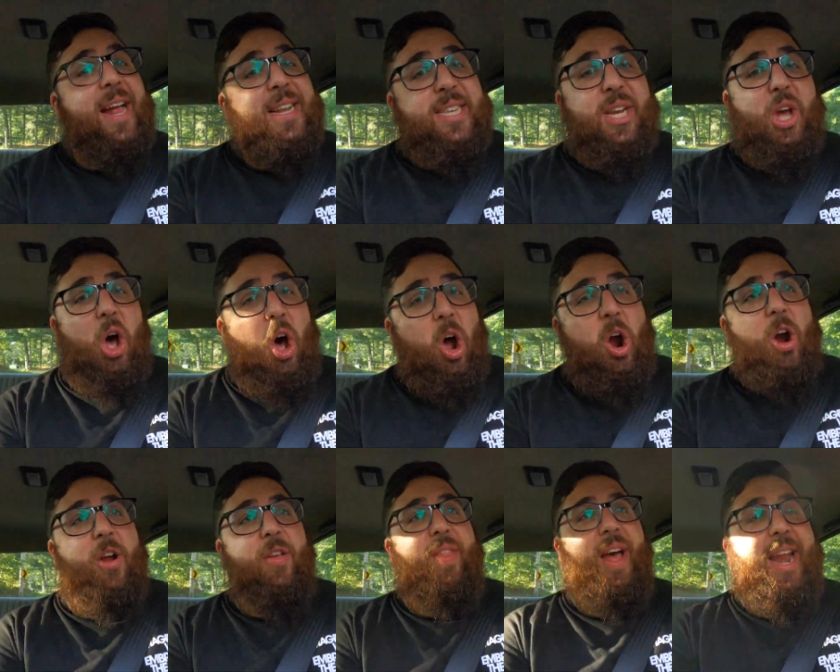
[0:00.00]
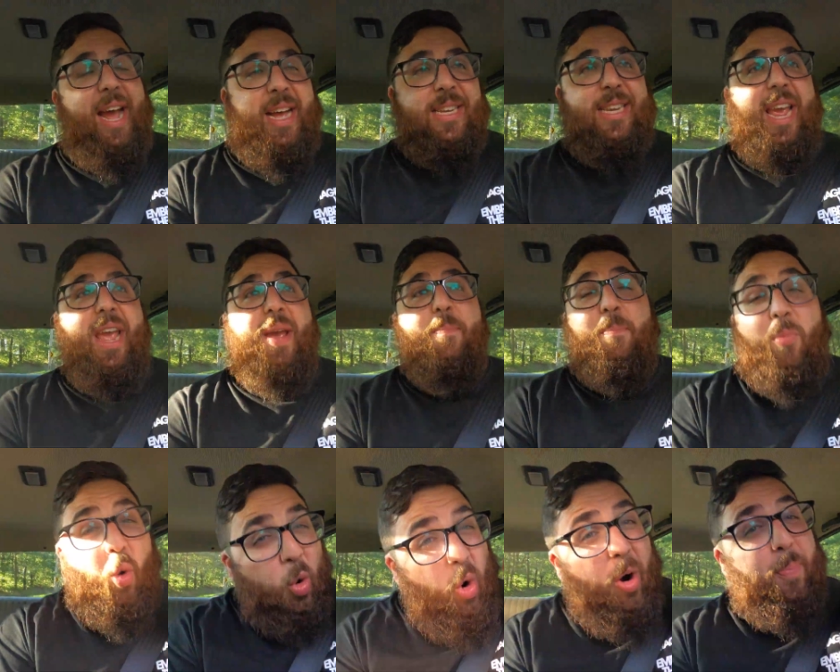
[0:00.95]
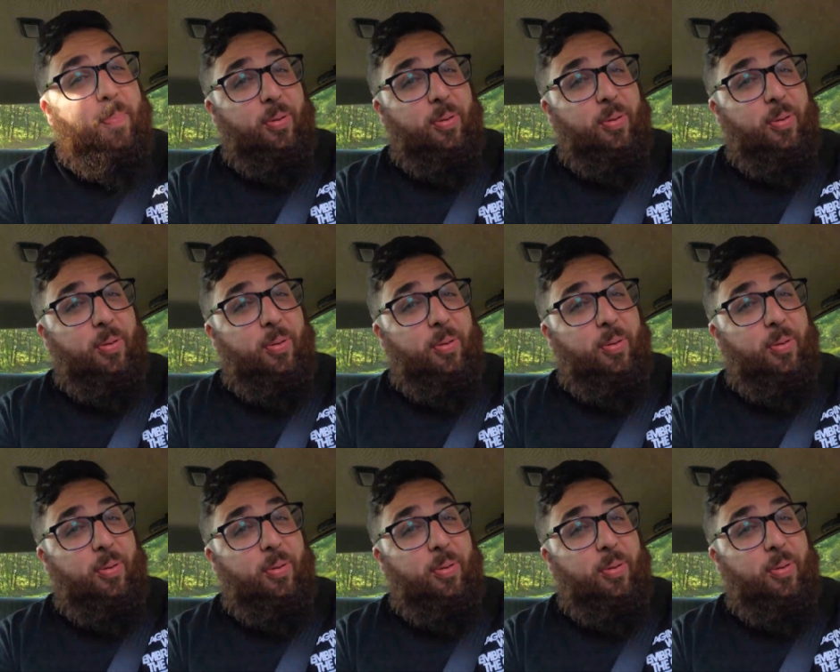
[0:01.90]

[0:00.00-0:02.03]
that's a car that has a more